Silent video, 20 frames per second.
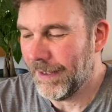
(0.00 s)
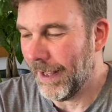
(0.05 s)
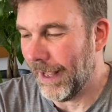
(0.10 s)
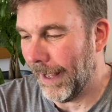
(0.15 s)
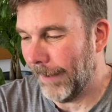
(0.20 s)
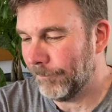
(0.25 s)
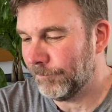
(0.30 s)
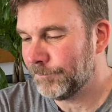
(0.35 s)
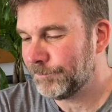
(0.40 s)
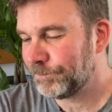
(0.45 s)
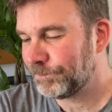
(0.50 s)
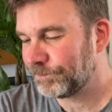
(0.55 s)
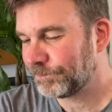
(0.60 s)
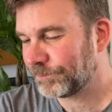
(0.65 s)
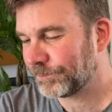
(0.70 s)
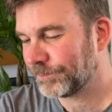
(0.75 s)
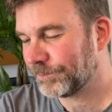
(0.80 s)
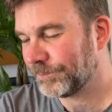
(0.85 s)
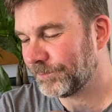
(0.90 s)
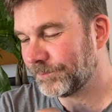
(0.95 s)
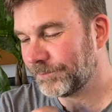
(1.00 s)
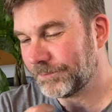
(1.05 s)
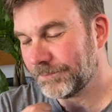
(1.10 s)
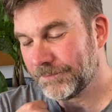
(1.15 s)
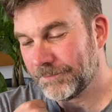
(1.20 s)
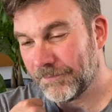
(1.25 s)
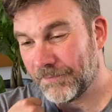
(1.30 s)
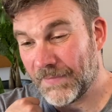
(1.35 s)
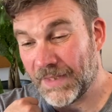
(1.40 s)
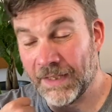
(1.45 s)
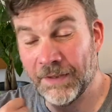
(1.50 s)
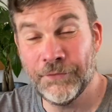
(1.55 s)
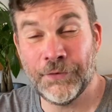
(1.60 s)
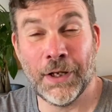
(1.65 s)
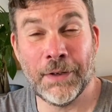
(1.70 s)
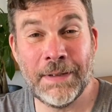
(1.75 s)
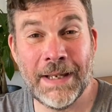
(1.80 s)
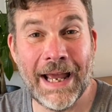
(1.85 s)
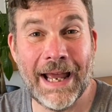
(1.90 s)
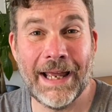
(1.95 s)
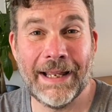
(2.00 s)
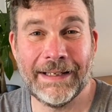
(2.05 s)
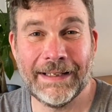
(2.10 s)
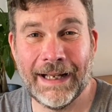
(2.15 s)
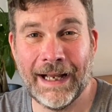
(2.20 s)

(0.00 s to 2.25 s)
Um, so yeah,